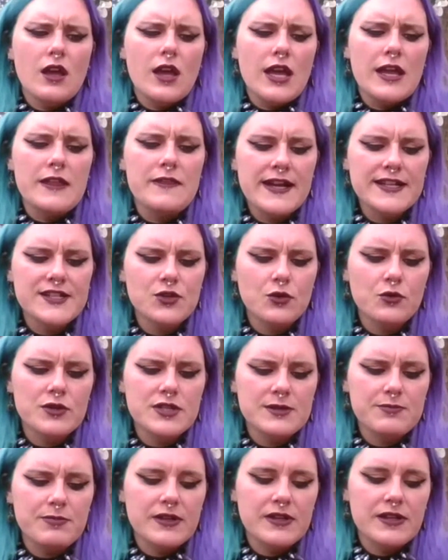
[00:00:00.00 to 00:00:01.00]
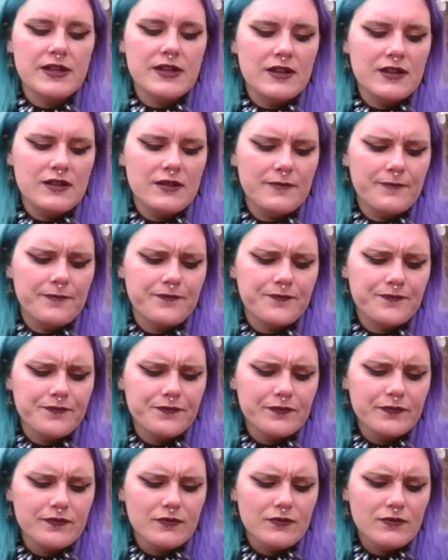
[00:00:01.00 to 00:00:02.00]
And that's always been
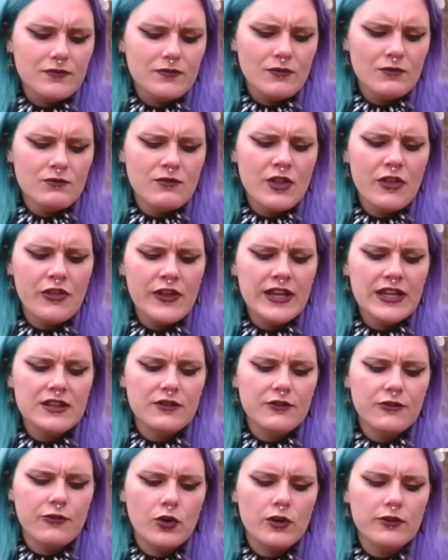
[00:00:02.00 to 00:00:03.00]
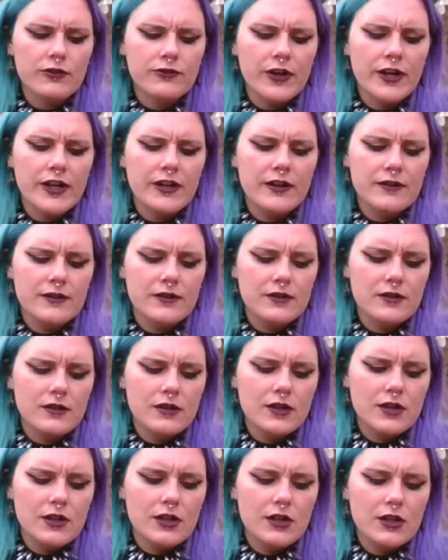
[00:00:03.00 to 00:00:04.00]
the thing at the forefront
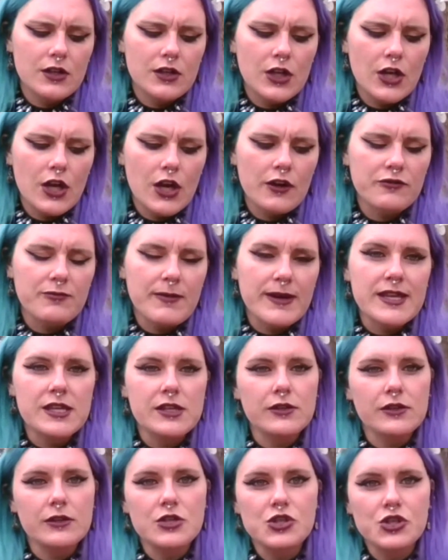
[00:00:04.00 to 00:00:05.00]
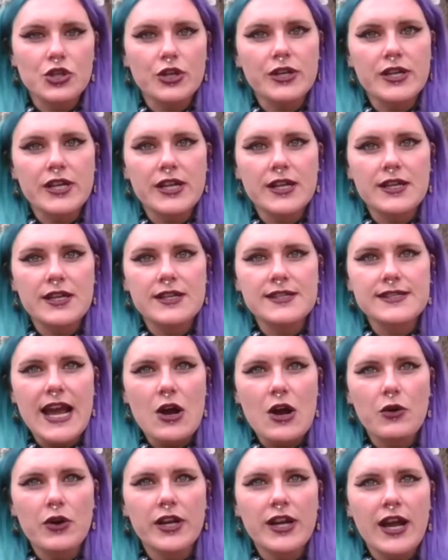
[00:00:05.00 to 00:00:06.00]
of my healing journey, is
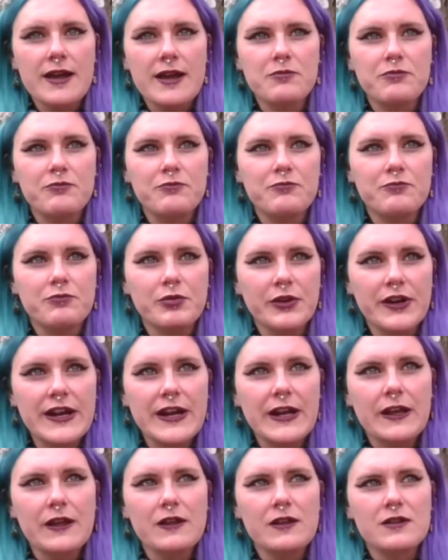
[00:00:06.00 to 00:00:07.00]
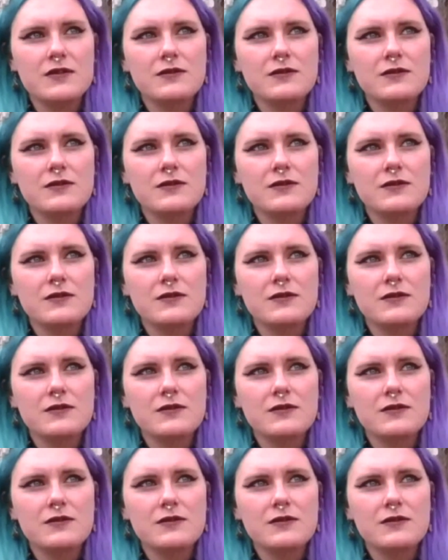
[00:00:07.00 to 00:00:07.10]
how can I bring